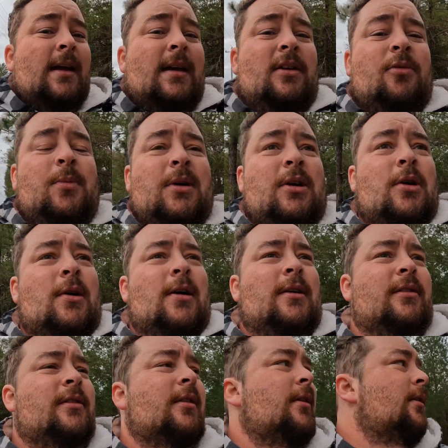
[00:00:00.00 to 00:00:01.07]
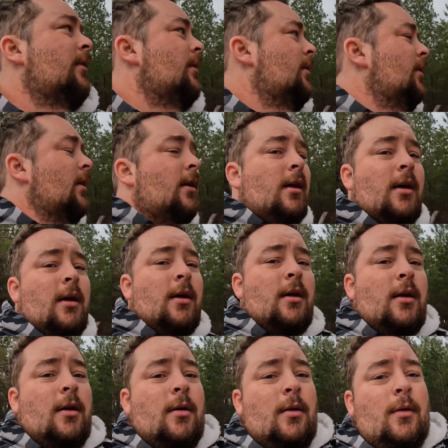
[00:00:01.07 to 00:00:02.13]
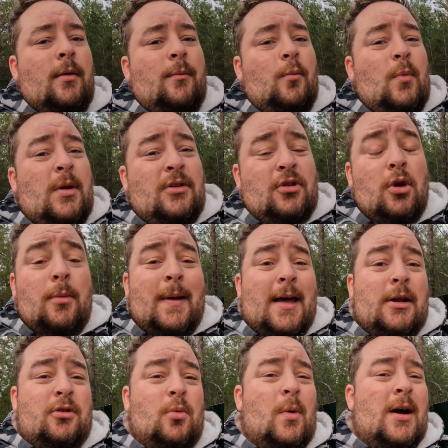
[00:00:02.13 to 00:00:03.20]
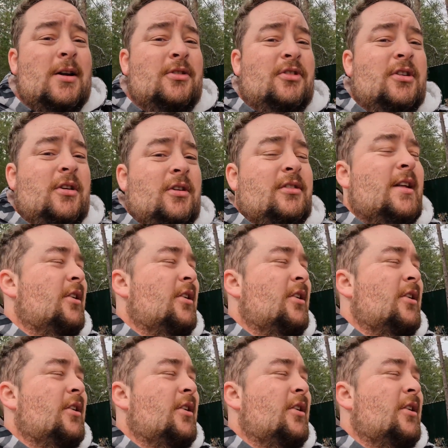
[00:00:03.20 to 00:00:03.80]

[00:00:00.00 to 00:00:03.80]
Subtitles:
is because when solar panels are wired in series,